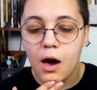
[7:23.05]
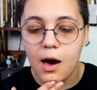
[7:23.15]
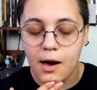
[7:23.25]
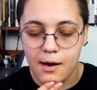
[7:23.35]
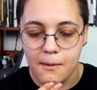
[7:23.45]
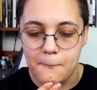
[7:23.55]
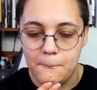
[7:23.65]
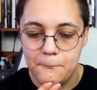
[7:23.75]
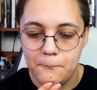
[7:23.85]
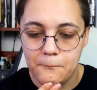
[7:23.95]

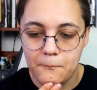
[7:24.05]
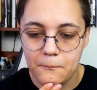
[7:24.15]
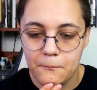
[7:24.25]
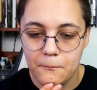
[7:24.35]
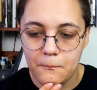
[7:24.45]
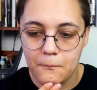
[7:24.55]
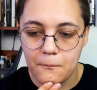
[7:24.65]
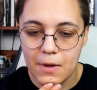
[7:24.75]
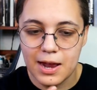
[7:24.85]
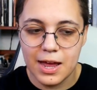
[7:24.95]
Um,
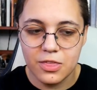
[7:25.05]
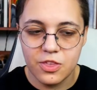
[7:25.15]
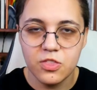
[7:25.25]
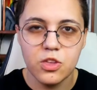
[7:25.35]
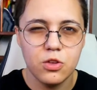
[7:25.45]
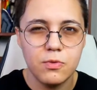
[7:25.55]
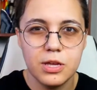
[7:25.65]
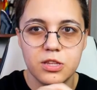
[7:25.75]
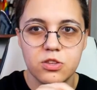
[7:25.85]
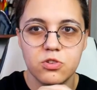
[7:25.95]
and I think that you
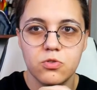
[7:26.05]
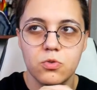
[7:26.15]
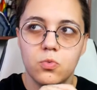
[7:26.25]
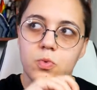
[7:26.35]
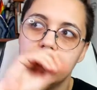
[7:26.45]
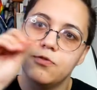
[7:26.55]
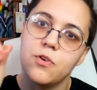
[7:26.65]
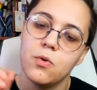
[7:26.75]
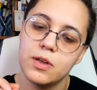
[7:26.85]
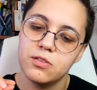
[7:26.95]
need to
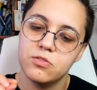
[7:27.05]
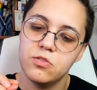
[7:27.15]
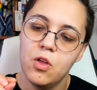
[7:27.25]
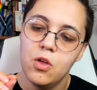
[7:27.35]
refocus